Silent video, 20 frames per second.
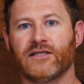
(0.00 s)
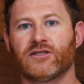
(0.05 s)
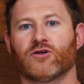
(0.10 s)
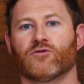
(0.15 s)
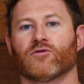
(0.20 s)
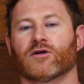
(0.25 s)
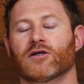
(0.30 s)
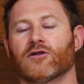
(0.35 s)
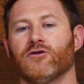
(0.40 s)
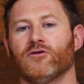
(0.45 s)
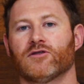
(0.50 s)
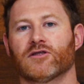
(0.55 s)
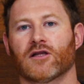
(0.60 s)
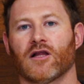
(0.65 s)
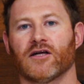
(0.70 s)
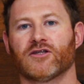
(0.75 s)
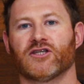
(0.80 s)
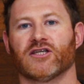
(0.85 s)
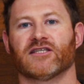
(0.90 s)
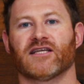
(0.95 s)
to Rekluse
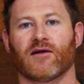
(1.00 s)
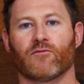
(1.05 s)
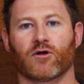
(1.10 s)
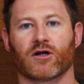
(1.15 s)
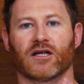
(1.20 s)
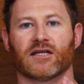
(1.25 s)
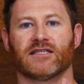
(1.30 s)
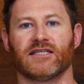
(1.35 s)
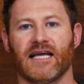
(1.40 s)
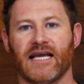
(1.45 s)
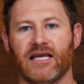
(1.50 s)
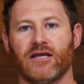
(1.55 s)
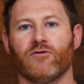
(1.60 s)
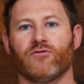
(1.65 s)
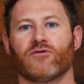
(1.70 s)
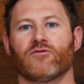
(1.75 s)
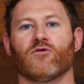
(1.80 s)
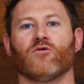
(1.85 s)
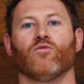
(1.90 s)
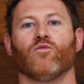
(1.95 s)
clutches, and we're going to take you
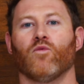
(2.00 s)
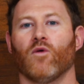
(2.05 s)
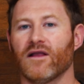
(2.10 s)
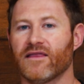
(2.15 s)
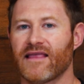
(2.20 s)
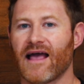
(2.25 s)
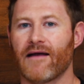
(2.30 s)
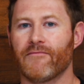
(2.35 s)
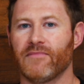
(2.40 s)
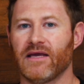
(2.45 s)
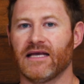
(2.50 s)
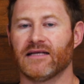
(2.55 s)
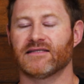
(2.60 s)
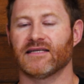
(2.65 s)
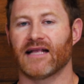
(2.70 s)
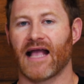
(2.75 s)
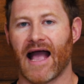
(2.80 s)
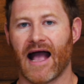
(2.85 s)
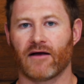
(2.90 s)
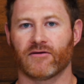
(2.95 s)
through what that means
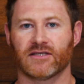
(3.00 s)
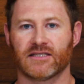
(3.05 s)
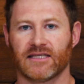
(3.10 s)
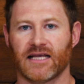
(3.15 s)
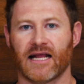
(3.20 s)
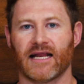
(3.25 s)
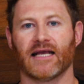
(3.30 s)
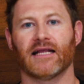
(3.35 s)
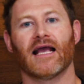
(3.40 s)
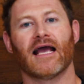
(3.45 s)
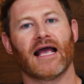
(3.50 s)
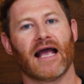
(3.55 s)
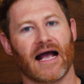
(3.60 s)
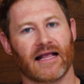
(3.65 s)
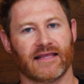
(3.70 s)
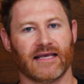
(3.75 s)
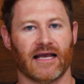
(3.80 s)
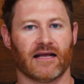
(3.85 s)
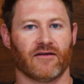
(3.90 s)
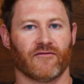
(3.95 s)
and how to set it
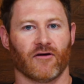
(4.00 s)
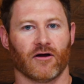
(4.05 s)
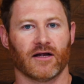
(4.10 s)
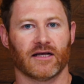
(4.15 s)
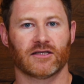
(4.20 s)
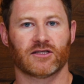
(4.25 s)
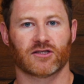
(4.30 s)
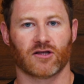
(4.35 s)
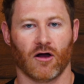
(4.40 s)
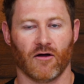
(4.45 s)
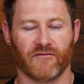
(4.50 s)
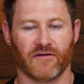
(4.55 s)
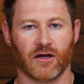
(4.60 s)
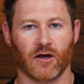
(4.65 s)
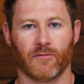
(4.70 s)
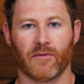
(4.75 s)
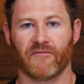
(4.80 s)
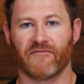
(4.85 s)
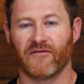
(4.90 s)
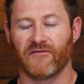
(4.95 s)
at the end of our install
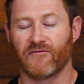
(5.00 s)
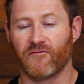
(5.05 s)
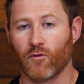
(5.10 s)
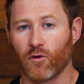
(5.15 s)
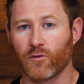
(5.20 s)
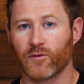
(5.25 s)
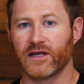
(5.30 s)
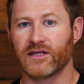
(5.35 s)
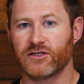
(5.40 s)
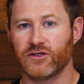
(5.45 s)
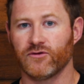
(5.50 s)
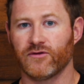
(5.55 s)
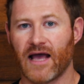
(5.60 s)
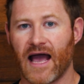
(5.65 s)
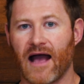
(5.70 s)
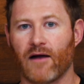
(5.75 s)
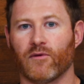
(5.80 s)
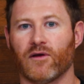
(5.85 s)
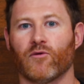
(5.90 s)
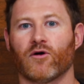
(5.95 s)
video. But before we do
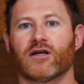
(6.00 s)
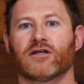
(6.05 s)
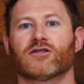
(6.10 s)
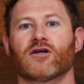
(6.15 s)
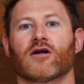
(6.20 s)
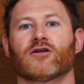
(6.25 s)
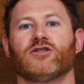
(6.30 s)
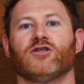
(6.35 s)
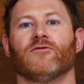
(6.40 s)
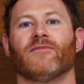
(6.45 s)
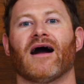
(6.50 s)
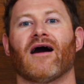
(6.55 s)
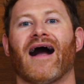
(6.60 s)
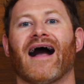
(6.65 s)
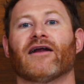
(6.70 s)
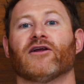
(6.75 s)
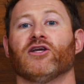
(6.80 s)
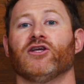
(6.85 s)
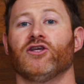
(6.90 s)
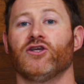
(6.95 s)
that, we want to talk to you about
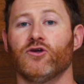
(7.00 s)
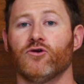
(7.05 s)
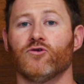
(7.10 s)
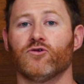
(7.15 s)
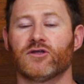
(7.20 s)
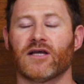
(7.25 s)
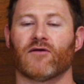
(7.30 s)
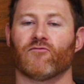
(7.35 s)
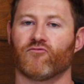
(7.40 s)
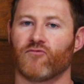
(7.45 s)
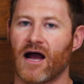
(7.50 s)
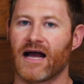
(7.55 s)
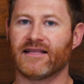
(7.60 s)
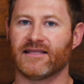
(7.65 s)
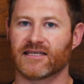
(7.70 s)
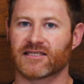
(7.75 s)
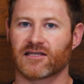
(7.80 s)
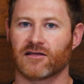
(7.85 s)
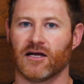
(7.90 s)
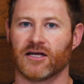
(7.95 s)
how to use and ride
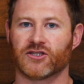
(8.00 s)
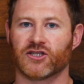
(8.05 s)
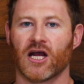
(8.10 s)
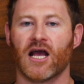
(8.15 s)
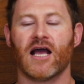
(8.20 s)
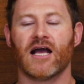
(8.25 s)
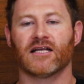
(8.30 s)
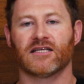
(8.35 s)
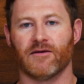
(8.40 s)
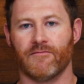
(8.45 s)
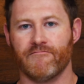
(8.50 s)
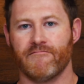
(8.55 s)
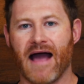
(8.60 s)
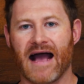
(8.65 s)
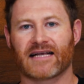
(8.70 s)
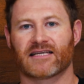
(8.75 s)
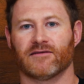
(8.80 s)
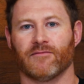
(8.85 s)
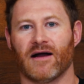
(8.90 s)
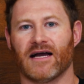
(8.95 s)
this clutch to
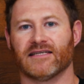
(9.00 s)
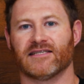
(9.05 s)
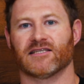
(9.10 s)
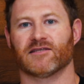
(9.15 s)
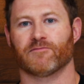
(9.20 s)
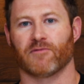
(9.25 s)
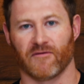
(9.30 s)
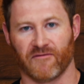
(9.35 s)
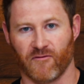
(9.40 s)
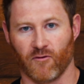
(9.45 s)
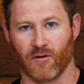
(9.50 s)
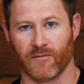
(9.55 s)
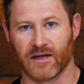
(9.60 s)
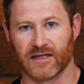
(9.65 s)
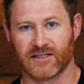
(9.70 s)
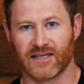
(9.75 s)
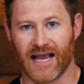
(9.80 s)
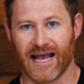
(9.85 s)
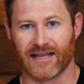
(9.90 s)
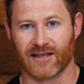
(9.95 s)
maximize its
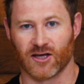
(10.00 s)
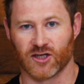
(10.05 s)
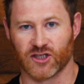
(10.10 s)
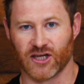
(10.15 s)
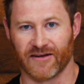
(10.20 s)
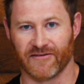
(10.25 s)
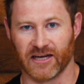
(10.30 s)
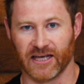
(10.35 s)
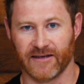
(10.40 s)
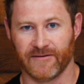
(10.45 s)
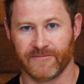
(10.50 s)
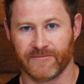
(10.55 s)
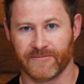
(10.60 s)
performance and longevity.